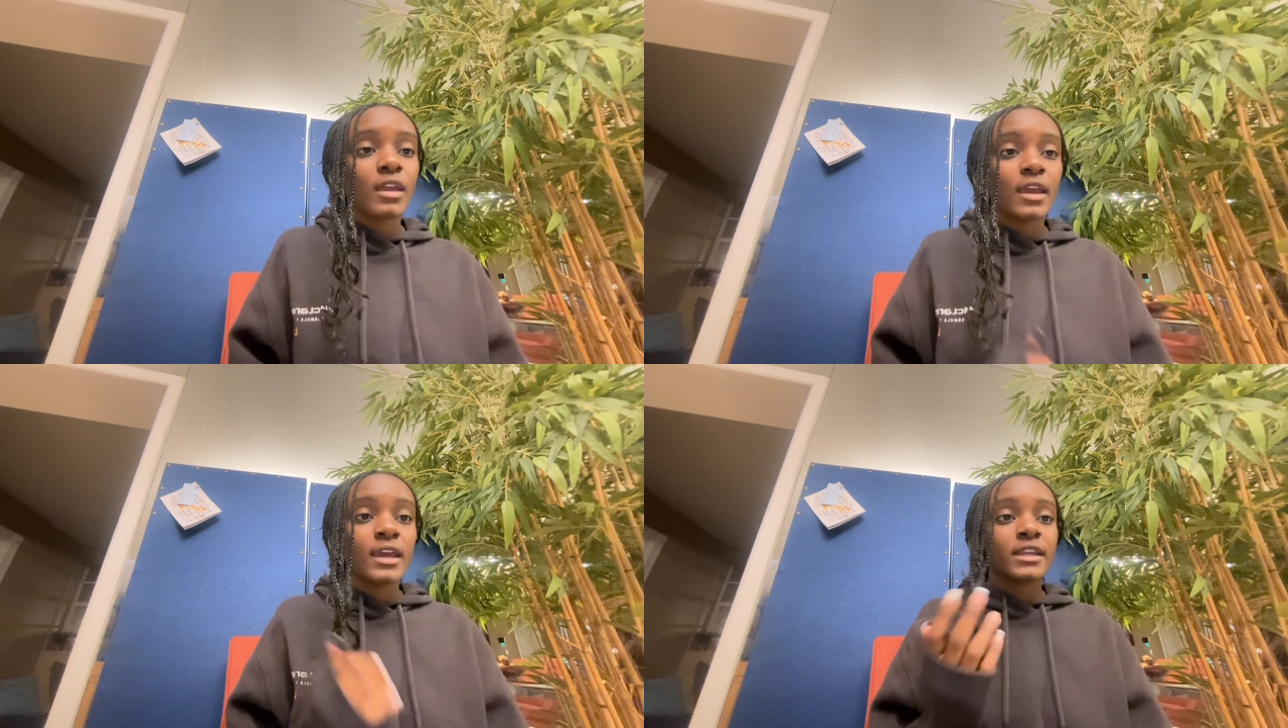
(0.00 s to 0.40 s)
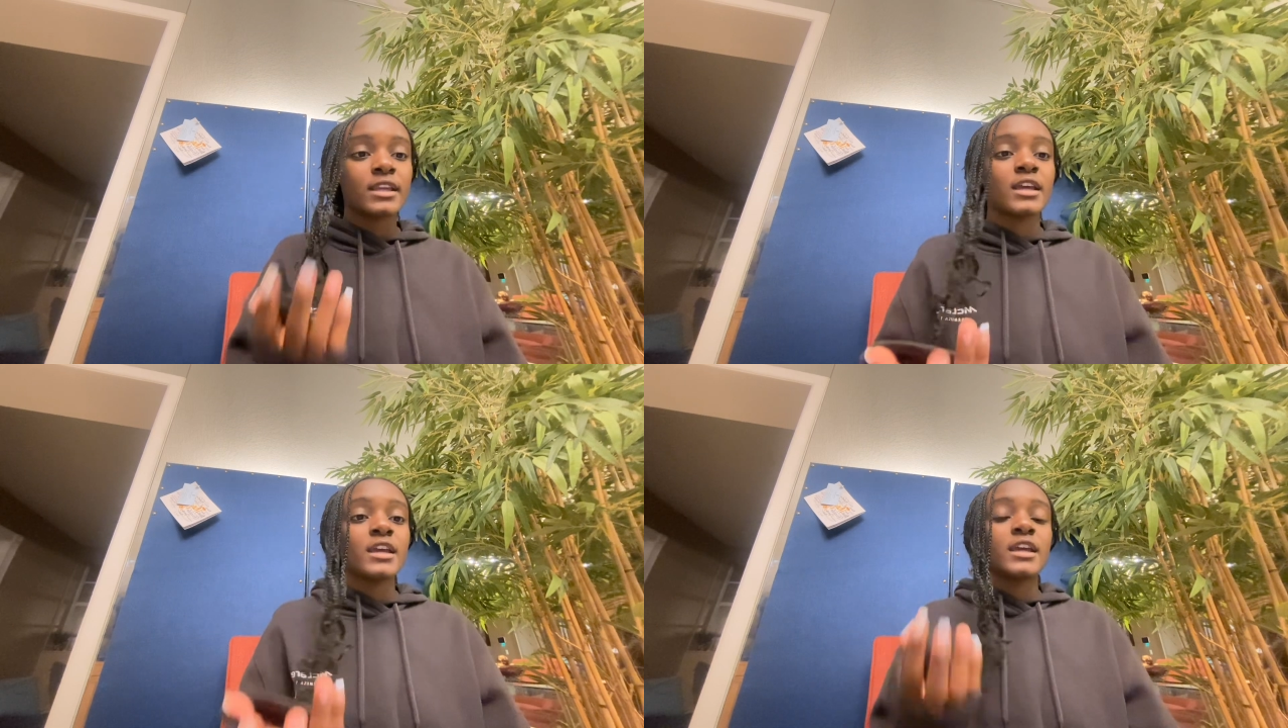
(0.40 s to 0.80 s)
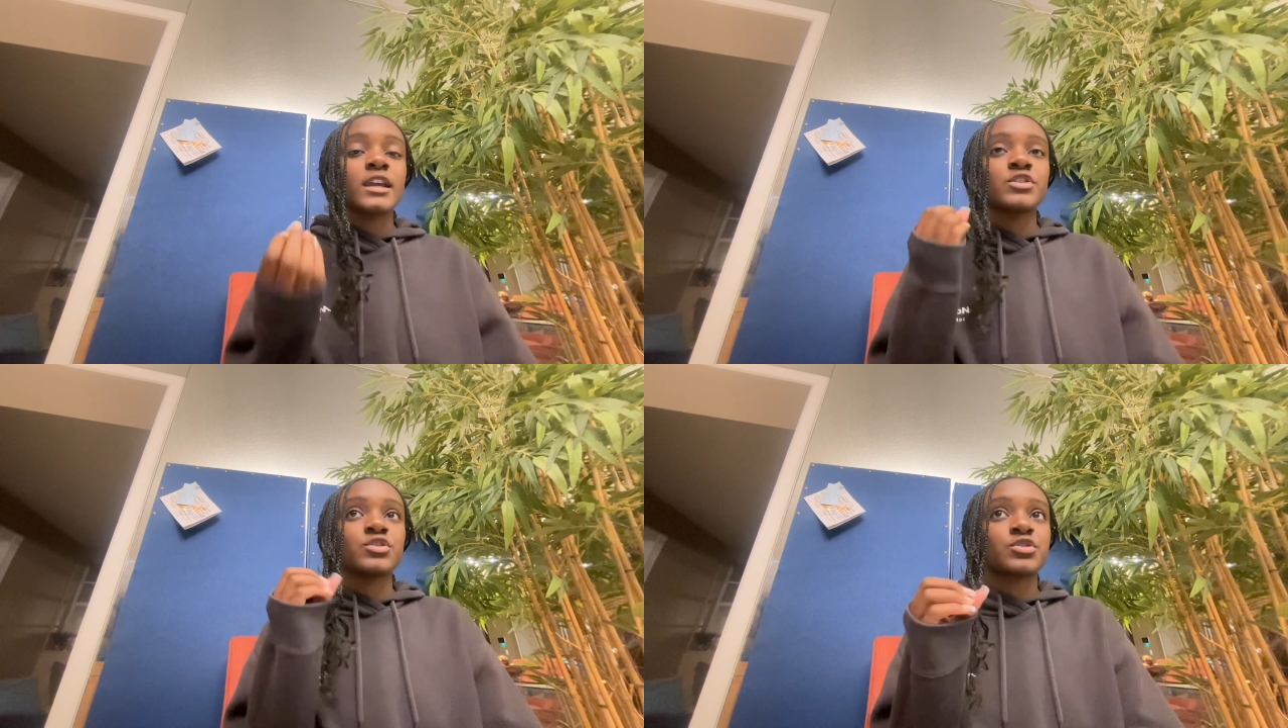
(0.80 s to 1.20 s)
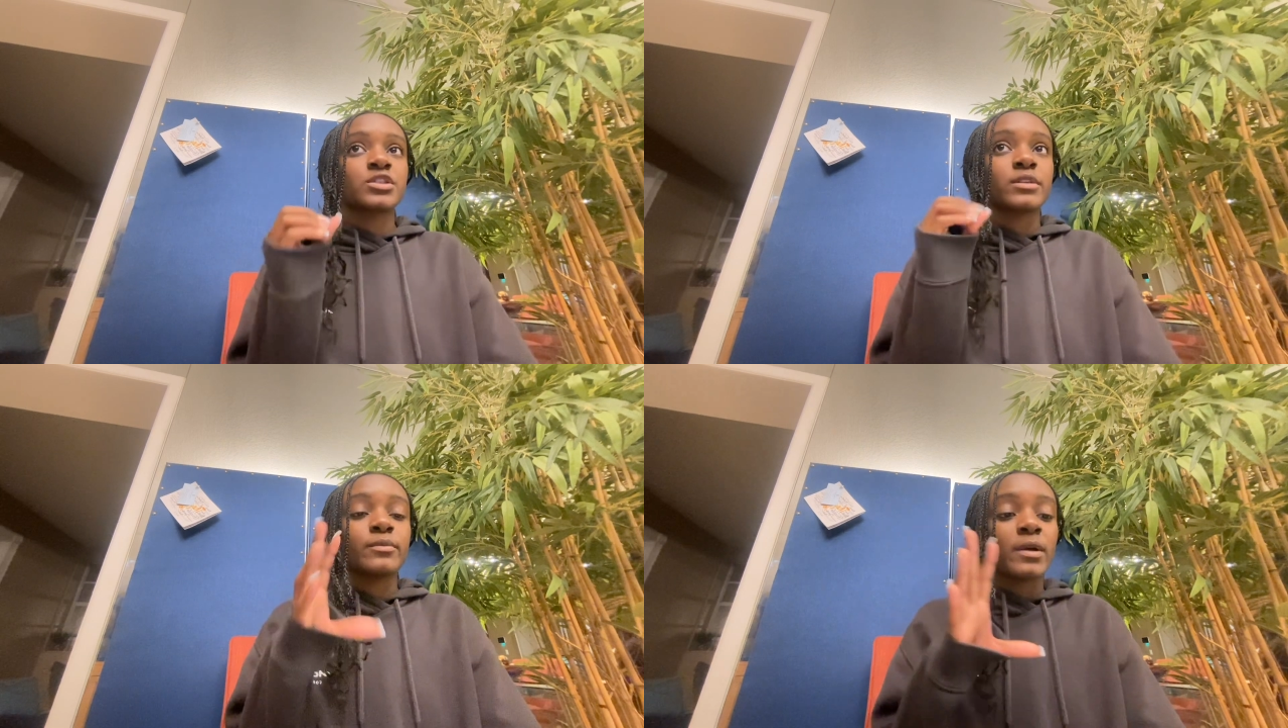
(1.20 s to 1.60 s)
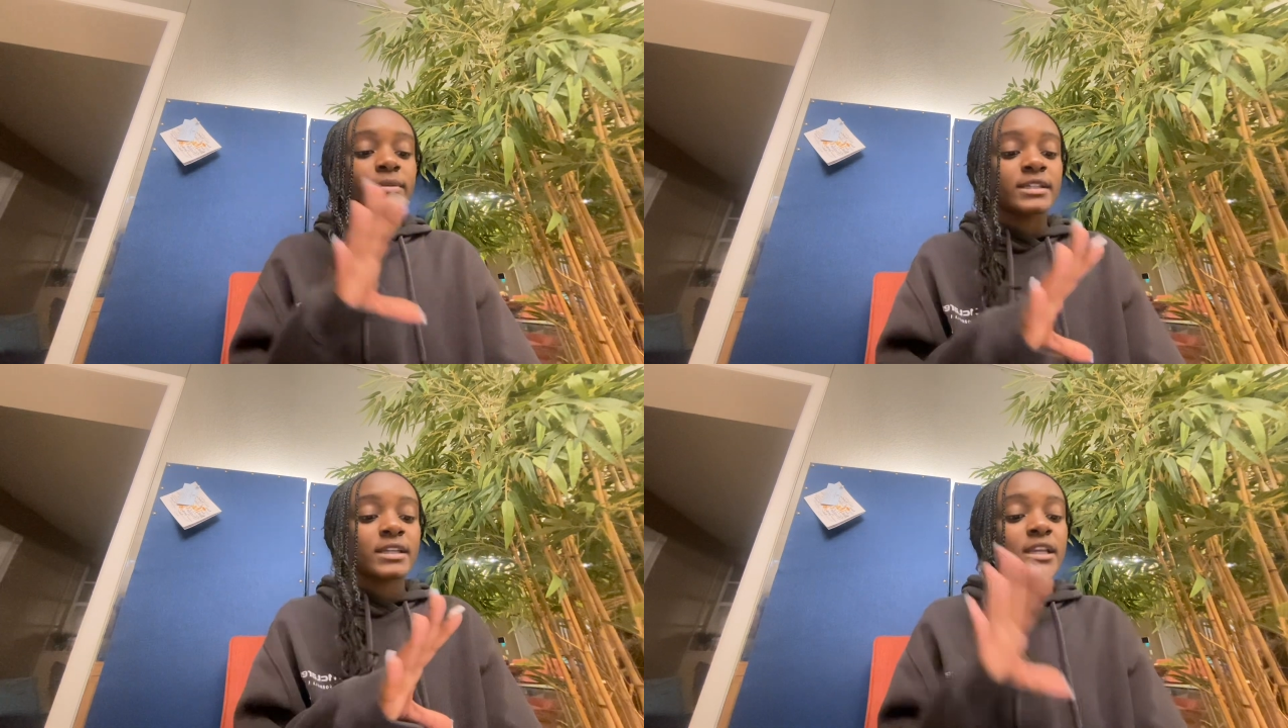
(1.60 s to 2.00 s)
And it is usually
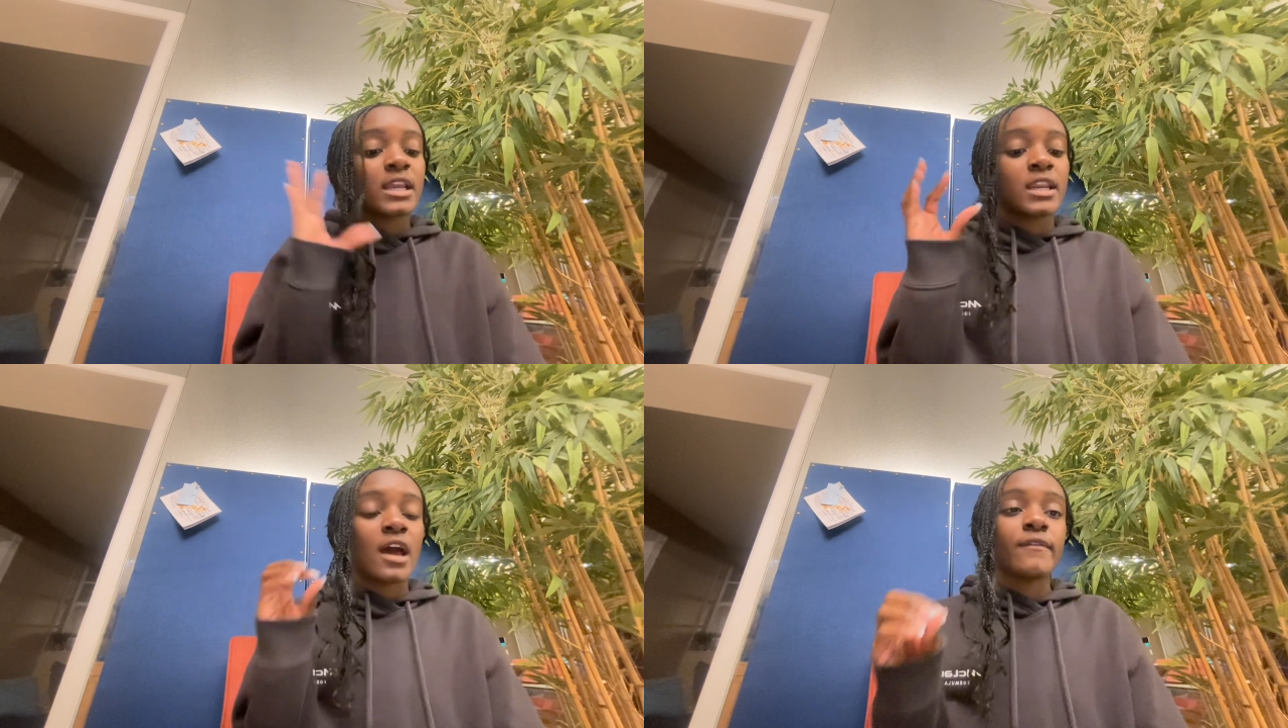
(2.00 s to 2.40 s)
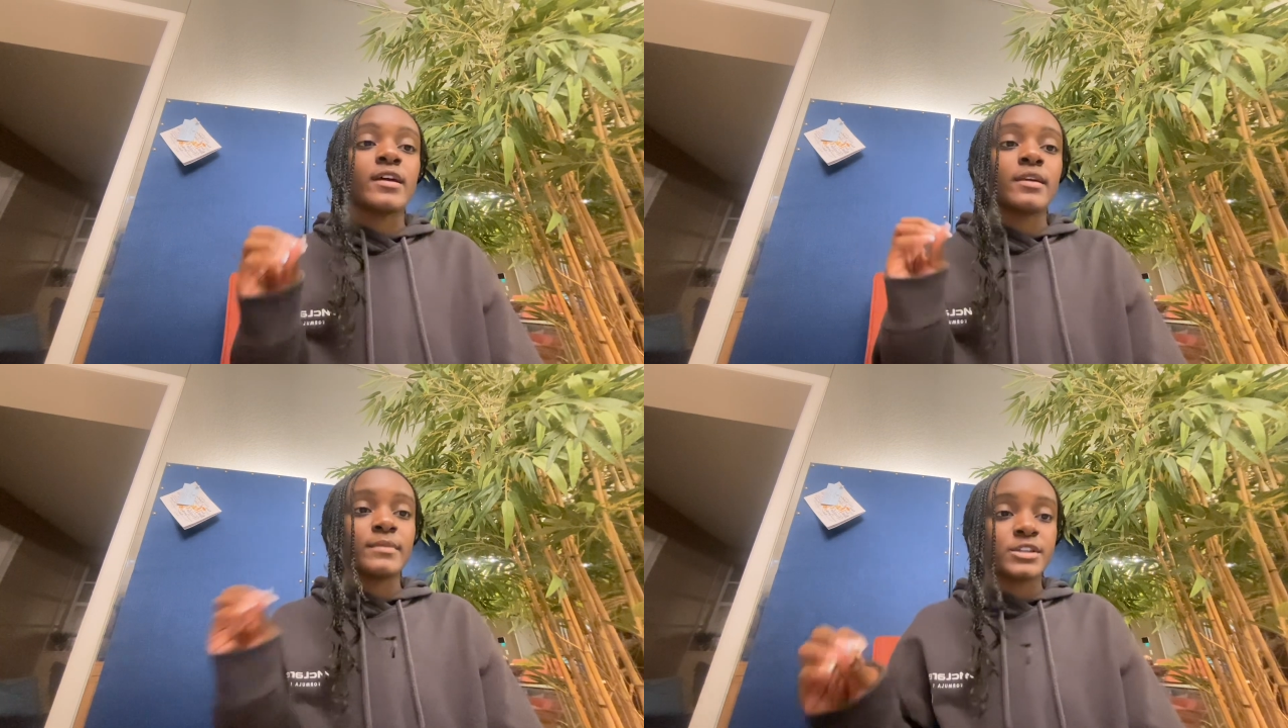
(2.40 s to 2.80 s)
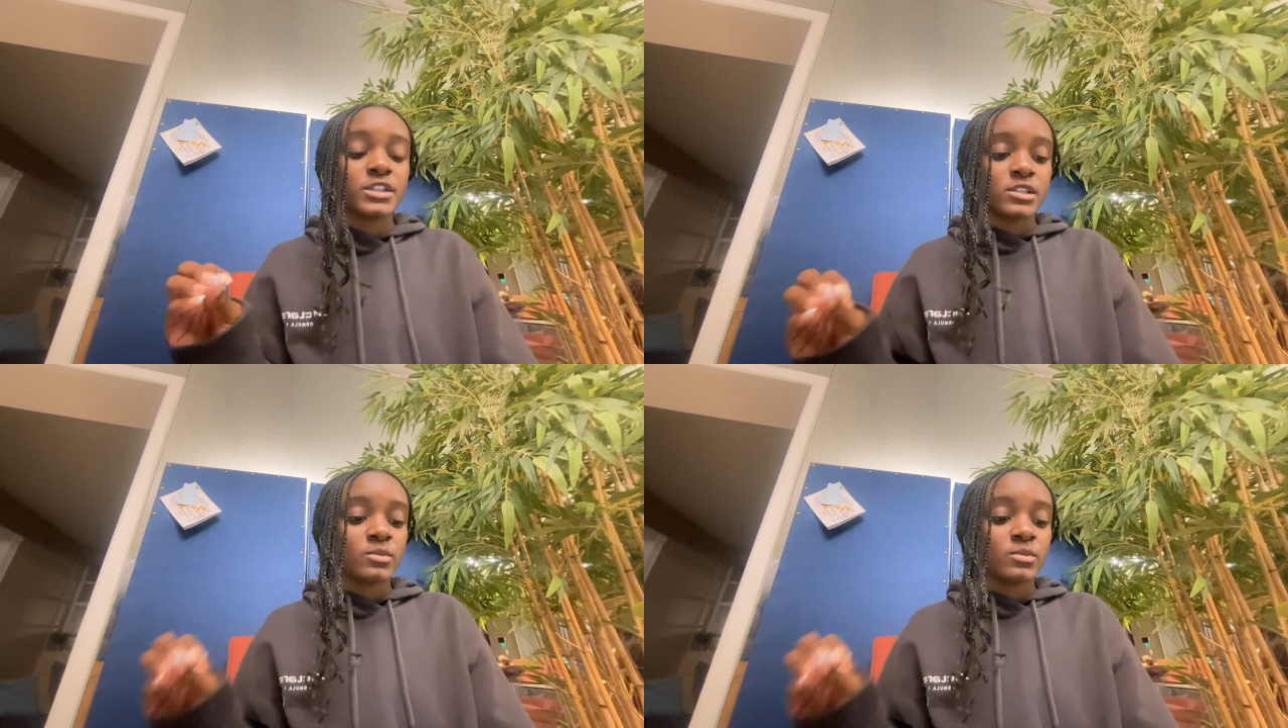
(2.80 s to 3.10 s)
represented in alpha emissions.